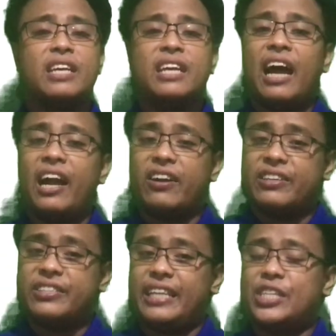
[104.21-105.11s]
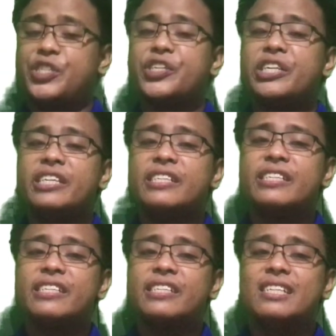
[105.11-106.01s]
architecture,
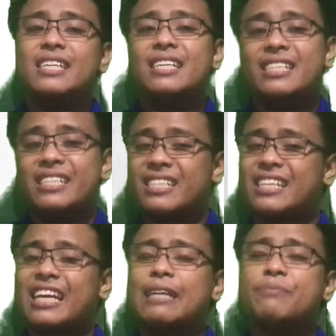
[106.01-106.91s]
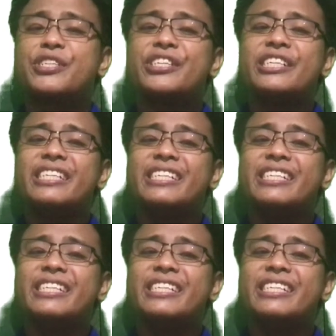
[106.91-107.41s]
sculpture,